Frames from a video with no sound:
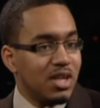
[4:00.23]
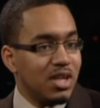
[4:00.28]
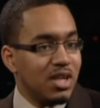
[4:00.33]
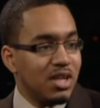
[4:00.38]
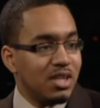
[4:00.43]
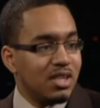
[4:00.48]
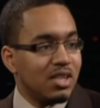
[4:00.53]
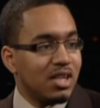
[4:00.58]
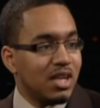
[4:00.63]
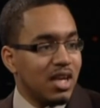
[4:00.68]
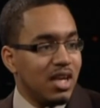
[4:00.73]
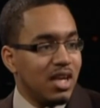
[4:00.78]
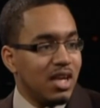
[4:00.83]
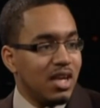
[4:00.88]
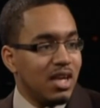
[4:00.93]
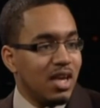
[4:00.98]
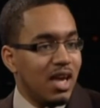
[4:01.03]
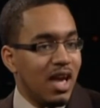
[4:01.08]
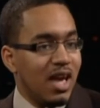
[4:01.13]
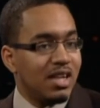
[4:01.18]
is the
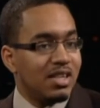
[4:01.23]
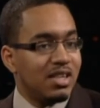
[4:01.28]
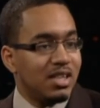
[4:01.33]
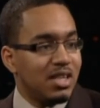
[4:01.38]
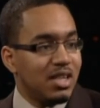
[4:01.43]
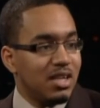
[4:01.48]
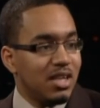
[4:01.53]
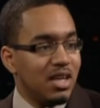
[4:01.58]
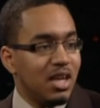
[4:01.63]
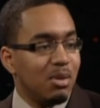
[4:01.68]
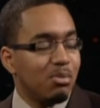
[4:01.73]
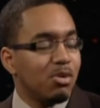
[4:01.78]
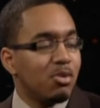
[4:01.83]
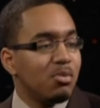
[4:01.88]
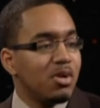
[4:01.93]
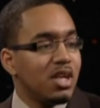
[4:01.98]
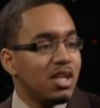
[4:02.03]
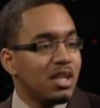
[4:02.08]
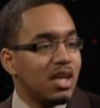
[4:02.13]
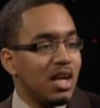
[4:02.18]
key, and she
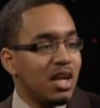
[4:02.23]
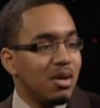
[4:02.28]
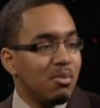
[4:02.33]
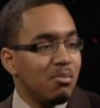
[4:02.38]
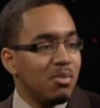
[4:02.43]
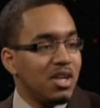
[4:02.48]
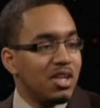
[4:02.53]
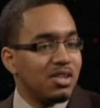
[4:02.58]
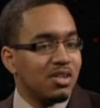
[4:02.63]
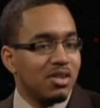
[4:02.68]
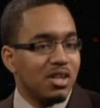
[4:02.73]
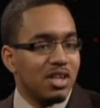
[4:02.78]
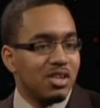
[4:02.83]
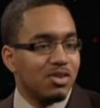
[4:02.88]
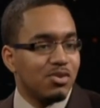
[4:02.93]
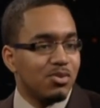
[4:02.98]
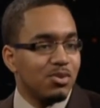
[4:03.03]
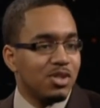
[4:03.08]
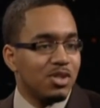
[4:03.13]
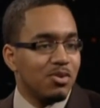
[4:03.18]
implemented that in me. So
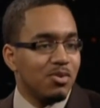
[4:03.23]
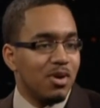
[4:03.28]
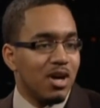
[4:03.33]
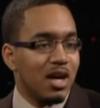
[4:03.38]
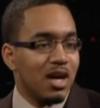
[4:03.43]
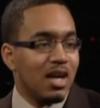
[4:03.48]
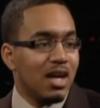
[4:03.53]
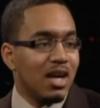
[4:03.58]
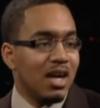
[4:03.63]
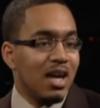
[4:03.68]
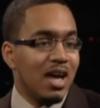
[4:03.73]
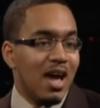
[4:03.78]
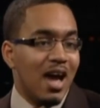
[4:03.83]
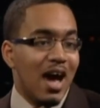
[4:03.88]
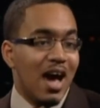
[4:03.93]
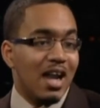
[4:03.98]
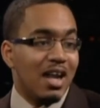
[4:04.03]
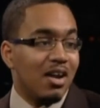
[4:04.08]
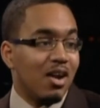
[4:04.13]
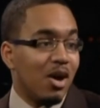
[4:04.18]
that's the reason why
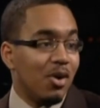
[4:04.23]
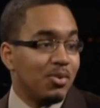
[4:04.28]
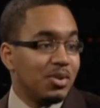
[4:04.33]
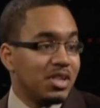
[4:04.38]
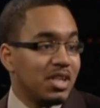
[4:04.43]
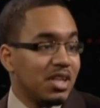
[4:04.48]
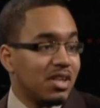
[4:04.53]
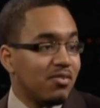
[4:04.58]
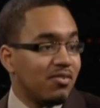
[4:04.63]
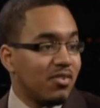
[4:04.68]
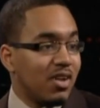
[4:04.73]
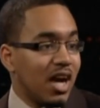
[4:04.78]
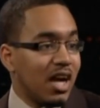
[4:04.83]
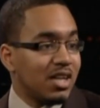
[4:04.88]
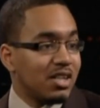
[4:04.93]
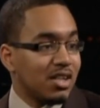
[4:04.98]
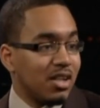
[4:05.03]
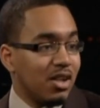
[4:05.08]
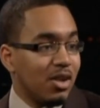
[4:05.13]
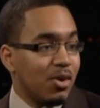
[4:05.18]
I didn't always get the
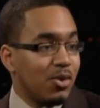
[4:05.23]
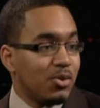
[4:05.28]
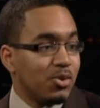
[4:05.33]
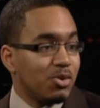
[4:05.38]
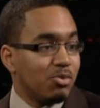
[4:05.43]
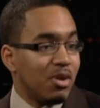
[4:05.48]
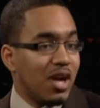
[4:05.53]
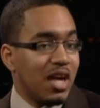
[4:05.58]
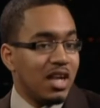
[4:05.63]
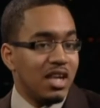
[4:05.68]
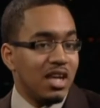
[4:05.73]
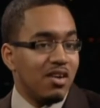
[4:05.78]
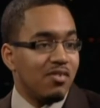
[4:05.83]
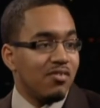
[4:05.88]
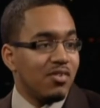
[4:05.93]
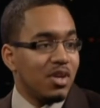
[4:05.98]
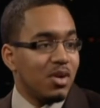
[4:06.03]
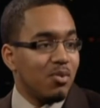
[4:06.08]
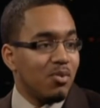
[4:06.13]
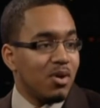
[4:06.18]
flyest clothes, but I
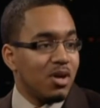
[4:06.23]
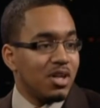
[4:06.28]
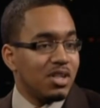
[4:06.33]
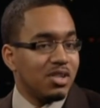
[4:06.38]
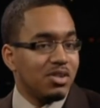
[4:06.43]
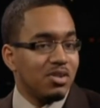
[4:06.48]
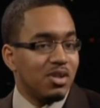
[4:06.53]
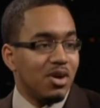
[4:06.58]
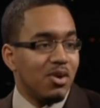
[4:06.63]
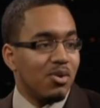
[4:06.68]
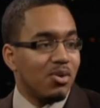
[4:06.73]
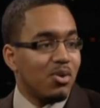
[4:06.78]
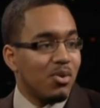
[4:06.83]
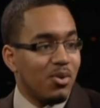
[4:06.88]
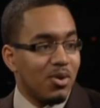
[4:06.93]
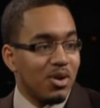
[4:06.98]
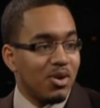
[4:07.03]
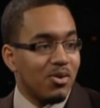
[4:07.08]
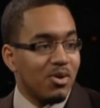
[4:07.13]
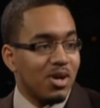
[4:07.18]
definitely was, you know,
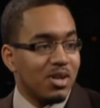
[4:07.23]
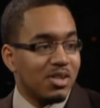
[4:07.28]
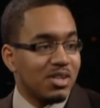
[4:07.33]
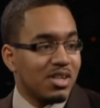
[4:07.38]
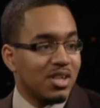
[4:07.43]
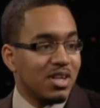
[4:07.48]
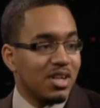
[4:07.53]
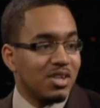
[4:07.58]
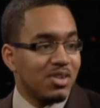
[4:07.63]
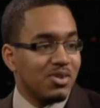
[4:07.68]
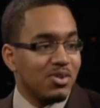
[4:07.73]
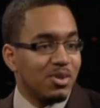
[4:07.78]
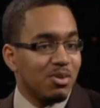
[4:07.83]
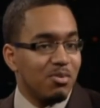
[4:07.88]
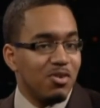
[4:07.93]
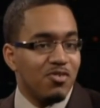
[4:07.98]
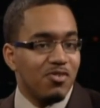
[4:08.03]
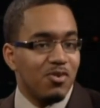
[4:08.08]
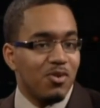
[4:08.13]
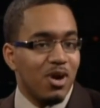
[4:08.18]
going across the
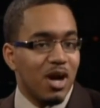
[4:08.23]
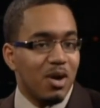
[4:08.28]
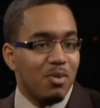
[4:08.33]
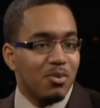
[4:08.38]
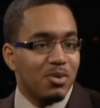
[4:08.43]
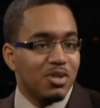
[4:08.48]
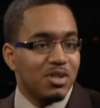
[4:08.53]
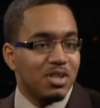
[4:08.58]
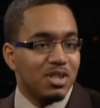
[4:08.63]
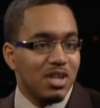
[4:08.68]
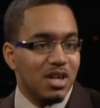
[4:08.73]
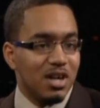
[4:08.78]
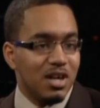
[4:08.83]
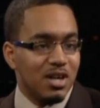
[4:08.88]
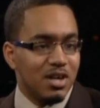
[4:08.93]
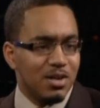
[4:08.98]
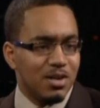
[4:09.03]
country. Before I was